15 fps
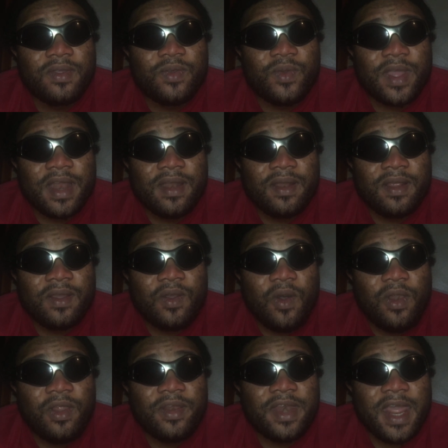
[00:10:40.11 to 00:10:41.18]
You can
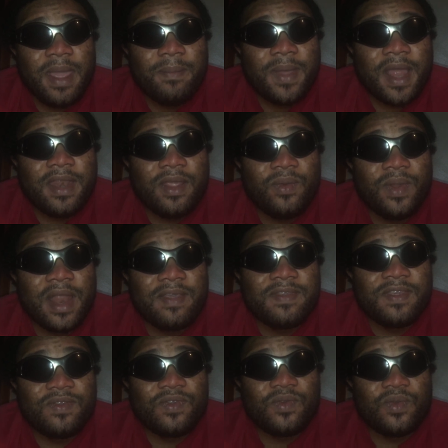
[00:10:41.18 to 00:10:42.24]
call on them and they will
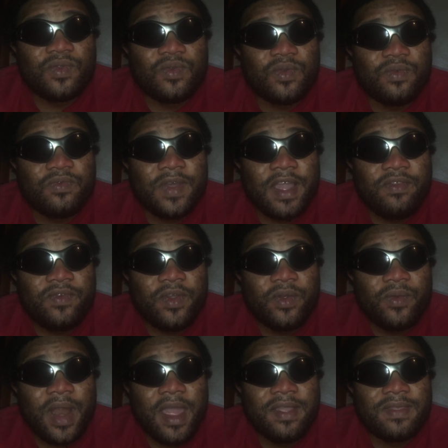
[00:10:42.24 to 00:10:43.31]
assist you to fight for
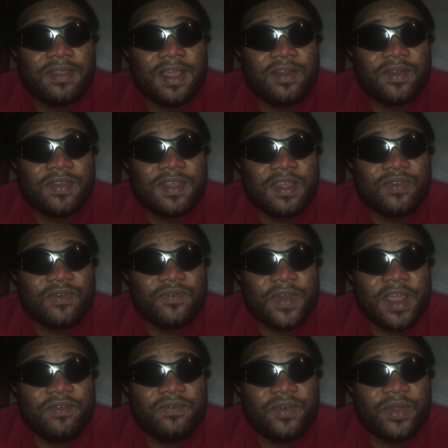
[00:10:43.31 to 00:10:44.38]
your right. They're just there to
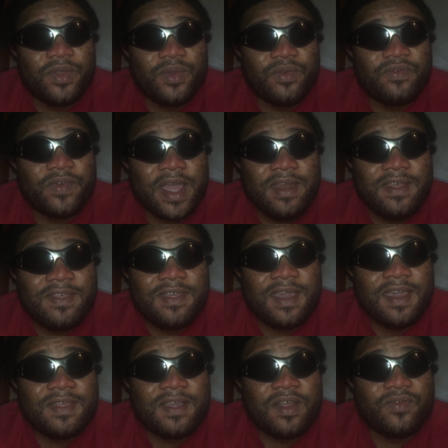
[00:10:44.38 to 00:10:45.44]
fight for you, fight this
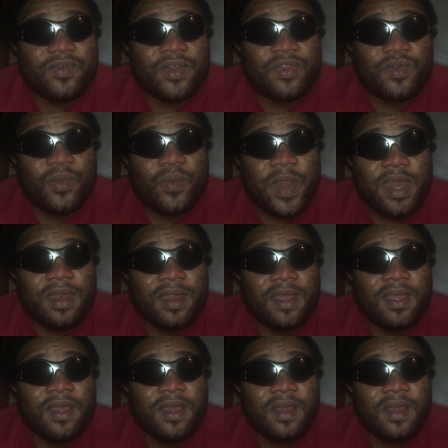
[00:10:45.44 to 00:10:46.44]
case out for you to win.